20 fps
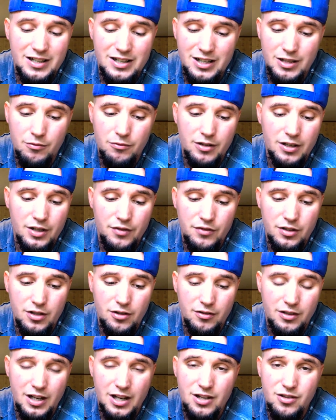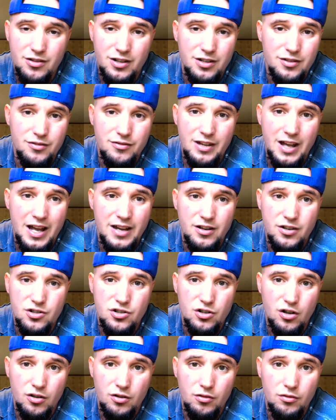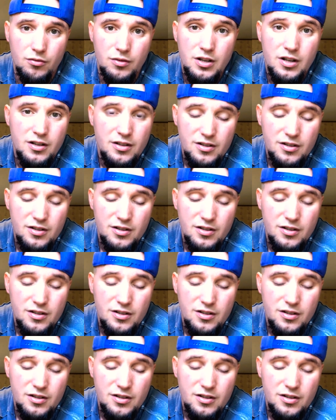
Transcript: Get rid of it, okay? You can do that in a journal